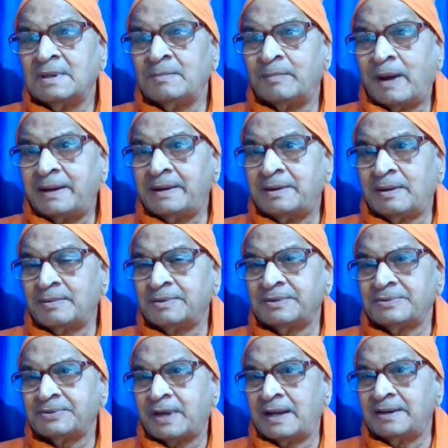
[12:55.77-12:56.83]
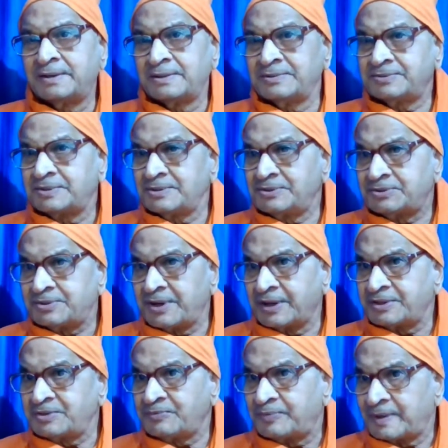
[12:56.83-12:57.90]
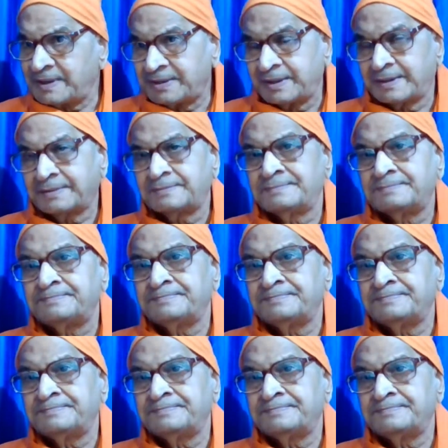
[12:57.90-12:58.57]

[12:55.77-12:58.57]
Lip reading: The mind of the scientist is stretched further.